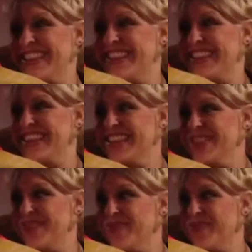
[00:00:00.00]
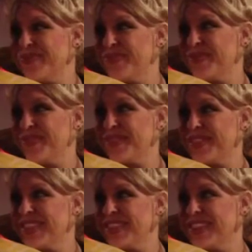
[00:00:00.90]

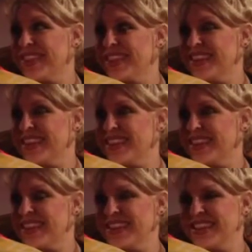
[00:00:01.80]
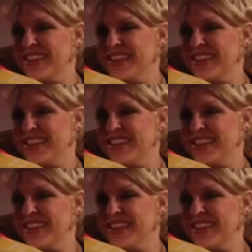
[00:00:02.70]
(silent)